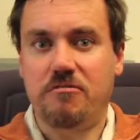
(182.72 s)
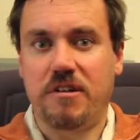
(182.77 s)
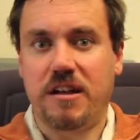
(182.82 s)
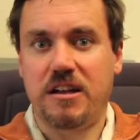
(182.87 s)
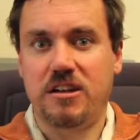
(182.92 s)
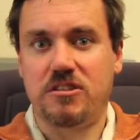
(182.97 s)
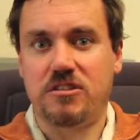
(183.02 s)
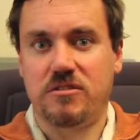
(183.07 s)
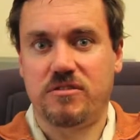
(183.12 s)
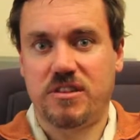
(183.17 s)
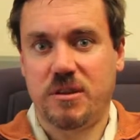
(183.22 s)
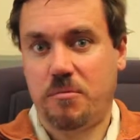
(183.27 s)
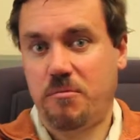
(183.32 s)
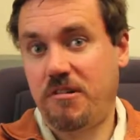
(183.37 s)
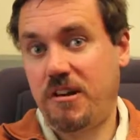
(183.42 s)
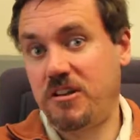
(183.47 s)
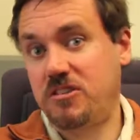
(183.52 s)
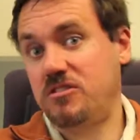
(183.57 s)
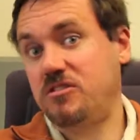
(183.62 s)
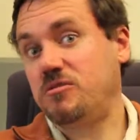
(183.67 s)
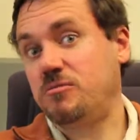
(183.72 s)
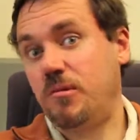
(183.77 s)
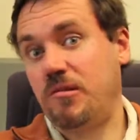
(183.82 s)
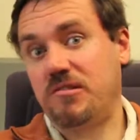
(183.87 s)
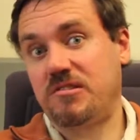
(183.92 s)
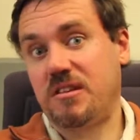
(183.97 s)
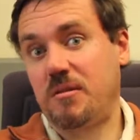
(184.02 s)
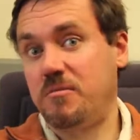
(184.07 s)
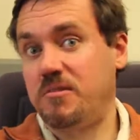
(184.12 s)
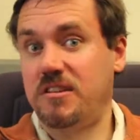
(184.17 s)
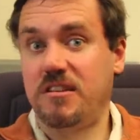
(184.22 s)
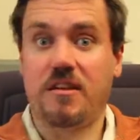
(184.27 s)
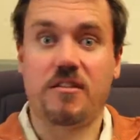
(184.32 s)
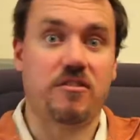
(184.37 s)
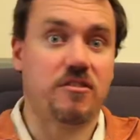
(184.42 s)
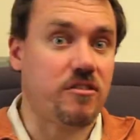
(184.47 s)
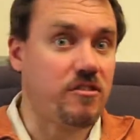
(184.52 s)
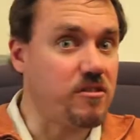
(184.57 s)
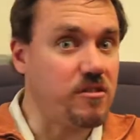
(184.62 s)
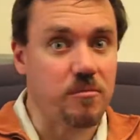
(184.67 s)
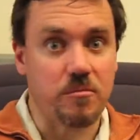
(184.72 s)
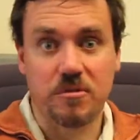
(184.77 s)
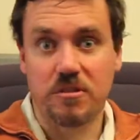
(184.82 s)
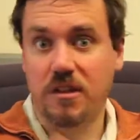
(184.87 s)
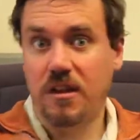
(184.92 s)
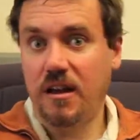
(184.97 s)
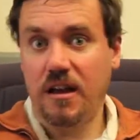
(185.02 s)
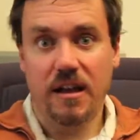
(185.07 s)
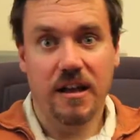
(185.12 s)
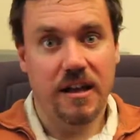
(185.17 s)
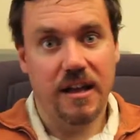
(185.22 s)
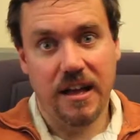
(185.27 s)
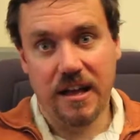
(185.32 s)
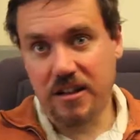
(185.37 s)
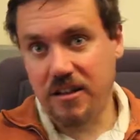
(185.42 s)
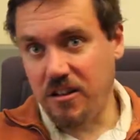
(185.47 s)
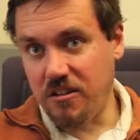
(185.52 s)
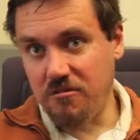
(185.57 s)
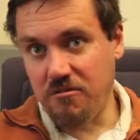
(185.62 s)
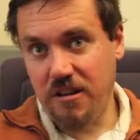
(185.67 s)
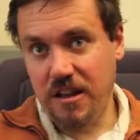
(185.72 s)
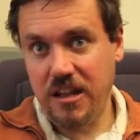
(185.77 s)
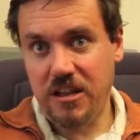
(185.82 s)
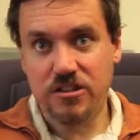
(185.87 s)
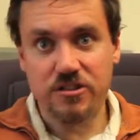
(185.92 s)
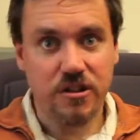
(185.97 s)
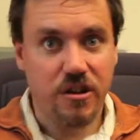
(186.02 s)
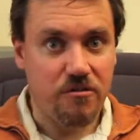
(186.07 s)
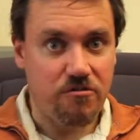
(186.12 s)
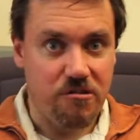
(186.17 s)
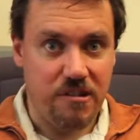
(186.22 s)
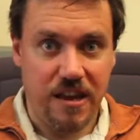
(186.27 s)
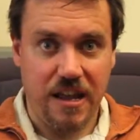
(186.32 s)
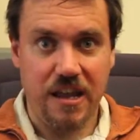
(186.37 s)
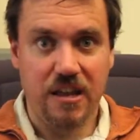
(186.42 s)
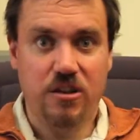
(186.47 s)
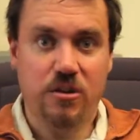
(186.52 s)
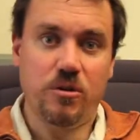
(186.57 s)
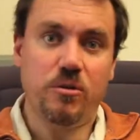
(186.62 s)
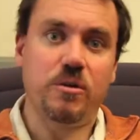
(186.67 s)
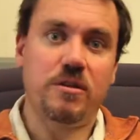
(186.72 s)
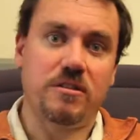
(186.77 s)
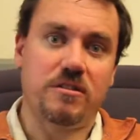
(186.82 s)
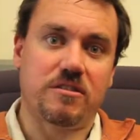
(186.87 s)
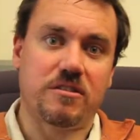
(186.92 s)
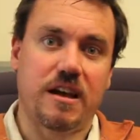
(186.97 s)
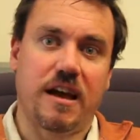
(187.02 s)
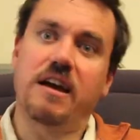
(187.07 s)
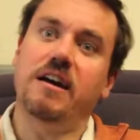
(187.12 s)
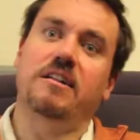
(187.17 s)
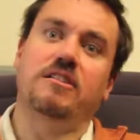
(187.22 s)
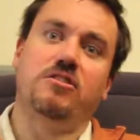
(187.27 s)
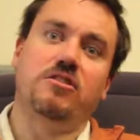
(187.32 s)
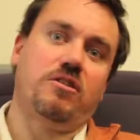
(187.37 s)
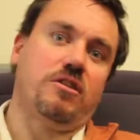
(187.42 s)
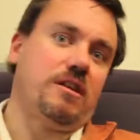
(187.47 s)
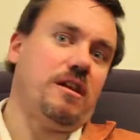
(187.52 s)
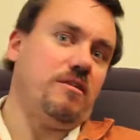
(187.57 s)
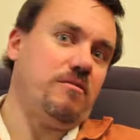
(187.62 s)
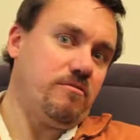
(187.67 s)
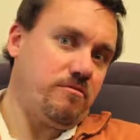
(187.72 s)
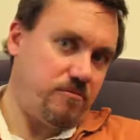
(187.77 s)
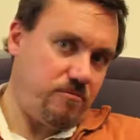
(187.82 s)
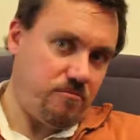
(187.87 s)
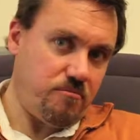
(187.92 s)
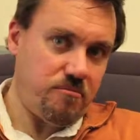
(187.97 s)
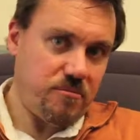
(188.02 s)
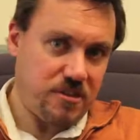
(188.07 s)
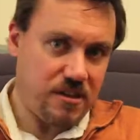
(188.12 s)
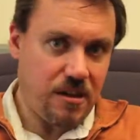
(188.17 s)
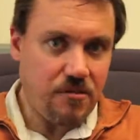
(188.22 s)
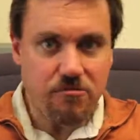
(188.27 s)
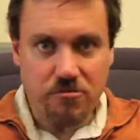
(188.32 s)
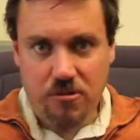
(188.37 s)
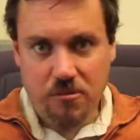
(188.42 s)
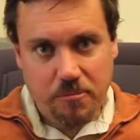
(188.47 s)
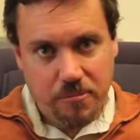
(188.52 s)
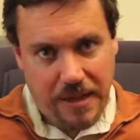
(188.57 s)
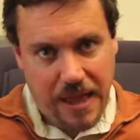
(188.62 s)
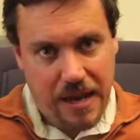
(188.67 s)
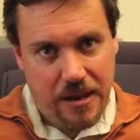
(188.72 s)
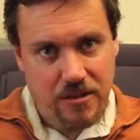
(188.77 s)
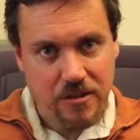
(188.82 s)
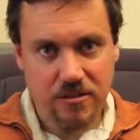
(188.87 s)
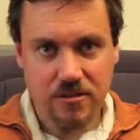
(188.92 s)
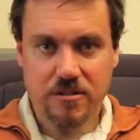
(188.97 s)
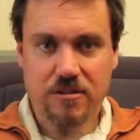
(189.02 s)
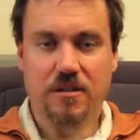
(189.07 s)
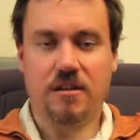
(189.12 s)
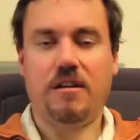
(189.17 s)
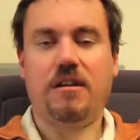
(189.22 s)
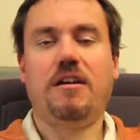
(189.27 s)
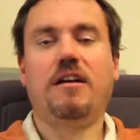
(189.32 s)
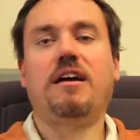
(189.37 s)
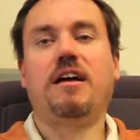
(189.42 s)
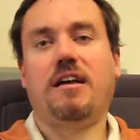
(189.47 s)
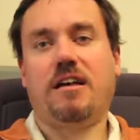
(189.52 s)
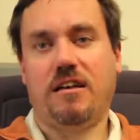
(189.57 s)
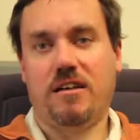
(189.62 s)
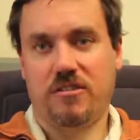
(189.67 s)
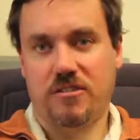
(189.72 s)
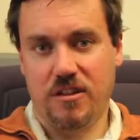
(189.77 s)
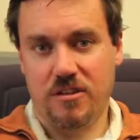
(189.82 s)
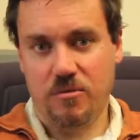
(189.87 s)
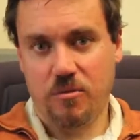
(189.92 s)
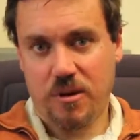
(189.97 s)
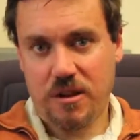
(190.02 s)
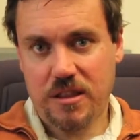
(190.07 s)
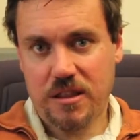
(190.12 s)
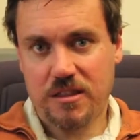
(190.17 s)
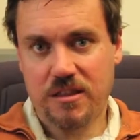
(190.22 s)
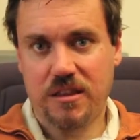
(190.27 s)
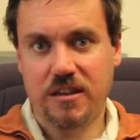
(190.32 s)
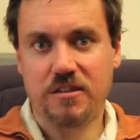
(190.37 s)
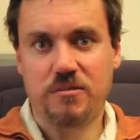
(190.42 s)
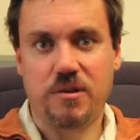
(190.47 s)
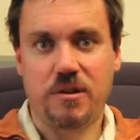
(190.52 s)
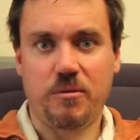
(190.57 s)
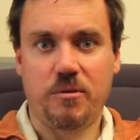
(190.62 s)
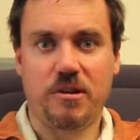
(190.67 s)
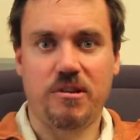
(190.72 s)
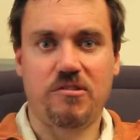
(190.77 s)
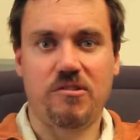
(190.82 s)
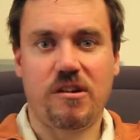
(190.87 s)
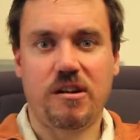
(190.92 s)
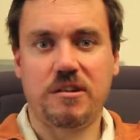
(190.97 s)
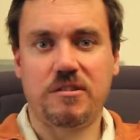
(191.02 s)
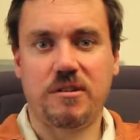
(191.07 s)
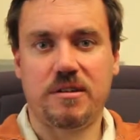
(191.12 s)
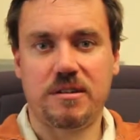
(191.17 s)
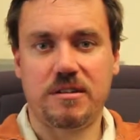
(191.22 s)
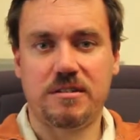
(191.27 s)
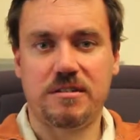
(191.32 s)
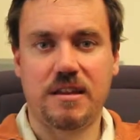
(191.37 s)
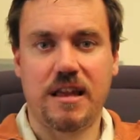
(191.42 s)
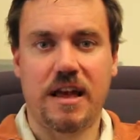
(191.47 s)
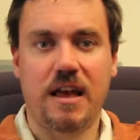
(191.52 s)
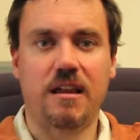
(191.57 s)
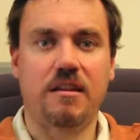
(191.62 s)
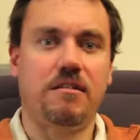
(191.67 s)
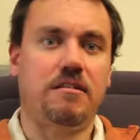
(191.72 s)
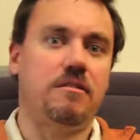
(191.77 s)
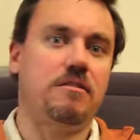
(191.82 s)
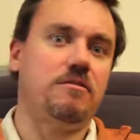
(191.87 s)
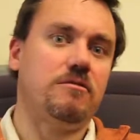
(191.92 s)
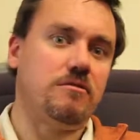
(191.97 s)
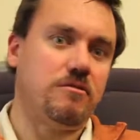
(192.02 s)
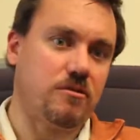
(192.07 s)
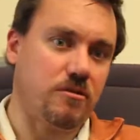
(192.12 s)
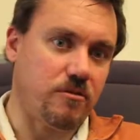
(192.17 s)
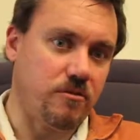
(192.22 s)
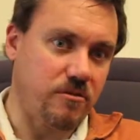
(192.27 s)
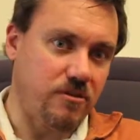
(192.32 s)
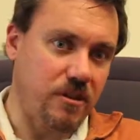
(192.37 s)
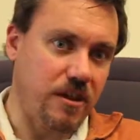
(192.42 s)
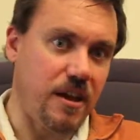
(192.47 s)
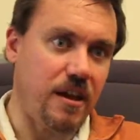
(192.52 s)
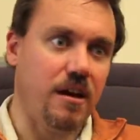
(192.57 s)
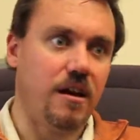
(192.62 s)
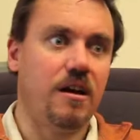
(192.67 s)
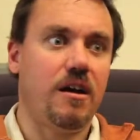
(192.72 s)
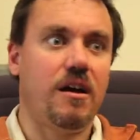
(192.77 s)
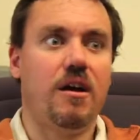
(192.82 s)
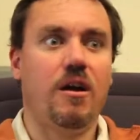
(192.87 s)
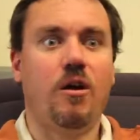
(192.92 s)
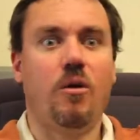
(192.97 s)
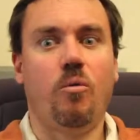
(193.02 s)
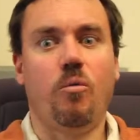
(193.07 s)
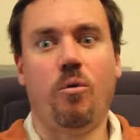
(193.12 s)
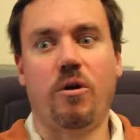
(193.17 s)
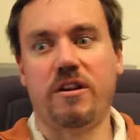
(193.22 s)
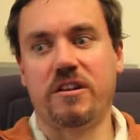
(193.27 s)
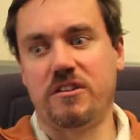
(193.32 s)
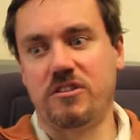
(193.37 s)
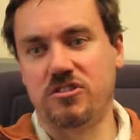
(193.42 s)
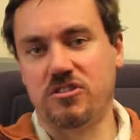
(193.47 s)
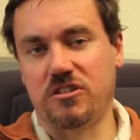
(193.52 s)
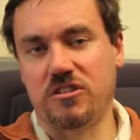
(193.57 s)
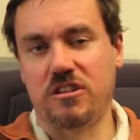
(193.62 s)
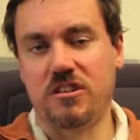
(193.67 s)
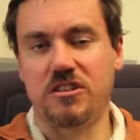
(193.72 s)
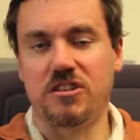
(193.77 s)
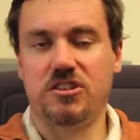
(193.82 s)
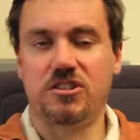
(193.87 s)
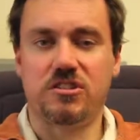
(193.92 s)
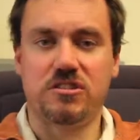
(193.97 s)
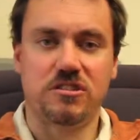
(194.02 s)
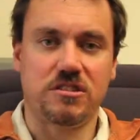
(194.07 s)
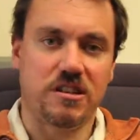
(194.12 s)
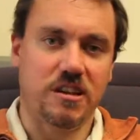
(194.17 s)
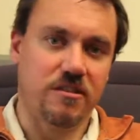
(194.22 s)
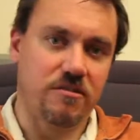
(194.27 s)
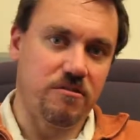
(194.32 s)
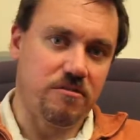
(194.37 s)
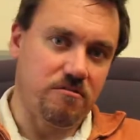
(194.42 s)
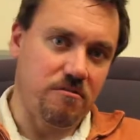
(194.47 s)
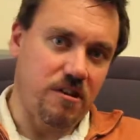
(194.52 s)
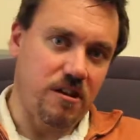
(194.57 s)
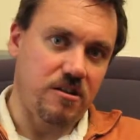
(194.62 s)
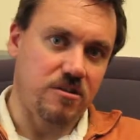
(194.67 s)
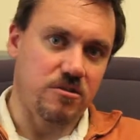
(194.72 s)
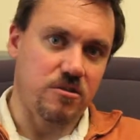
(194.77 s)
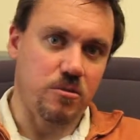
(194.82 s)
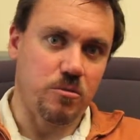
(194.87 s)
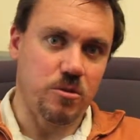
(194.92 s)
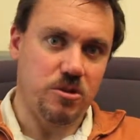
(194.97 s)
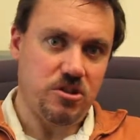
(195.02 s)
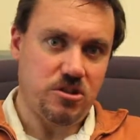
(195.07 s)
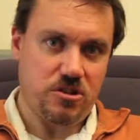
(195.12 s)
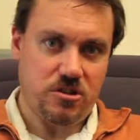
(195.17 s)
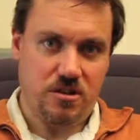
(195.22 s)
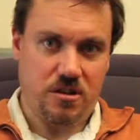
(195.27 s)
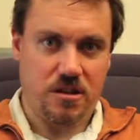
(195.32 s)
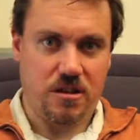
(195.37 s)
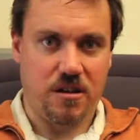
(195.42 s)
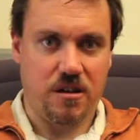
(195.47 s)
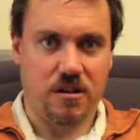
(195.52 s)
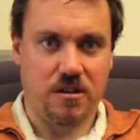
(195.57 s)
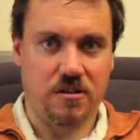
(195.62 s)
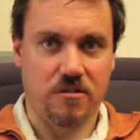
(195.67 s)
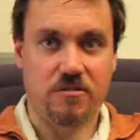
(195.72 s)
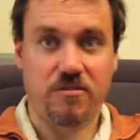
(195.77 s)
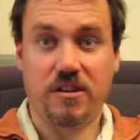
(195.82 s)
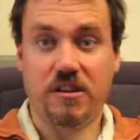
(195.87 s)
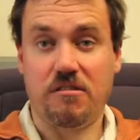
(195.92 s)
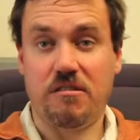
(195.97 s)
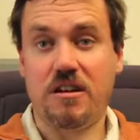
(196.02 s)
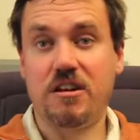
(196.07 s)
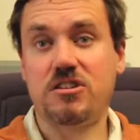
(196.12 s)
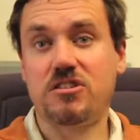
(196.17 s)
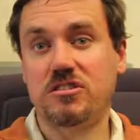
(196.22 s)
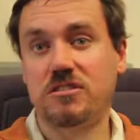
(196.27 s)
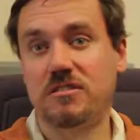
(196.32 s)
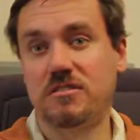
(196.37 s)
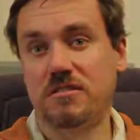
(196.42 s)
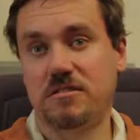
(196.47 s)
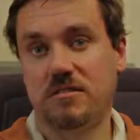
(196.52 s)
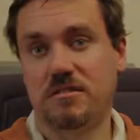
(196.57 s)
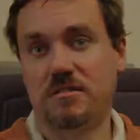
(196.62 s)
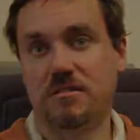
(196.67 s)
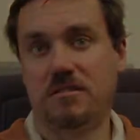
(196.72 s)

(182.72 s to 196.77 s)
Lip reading: range of separations, whereas some of these other systems, it can range over an AU in scale. You can have several planets. So that's one of the things we're trying to understand, and sort of seeing what initial conditions give rise to which configurations.